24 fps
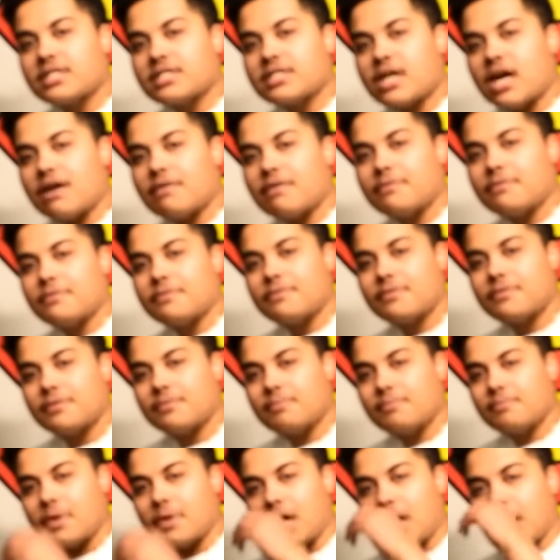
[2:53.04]
this off of
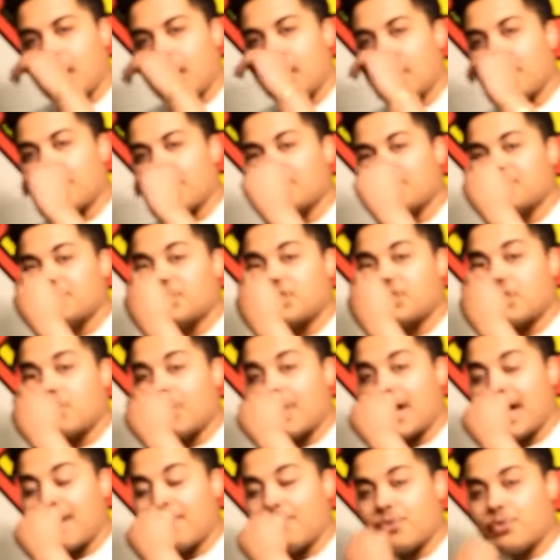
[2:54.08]
them. So
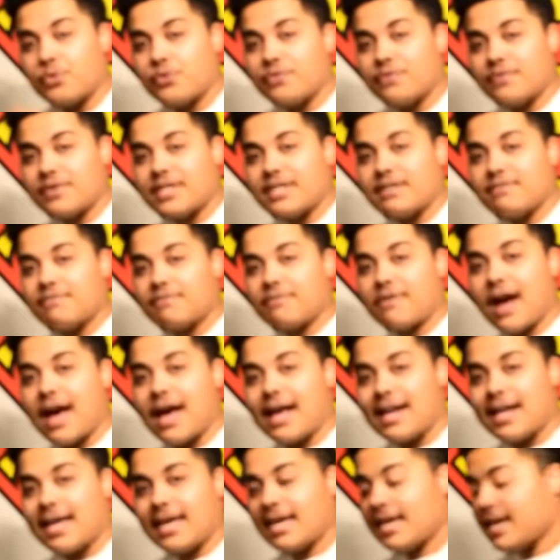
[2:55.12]
when I move in
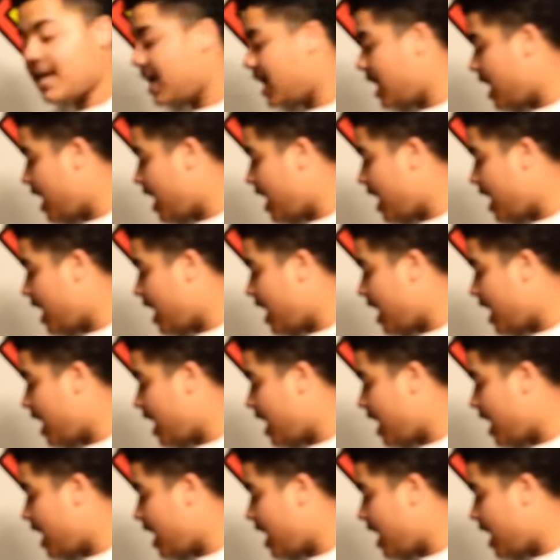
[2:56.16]
Friday,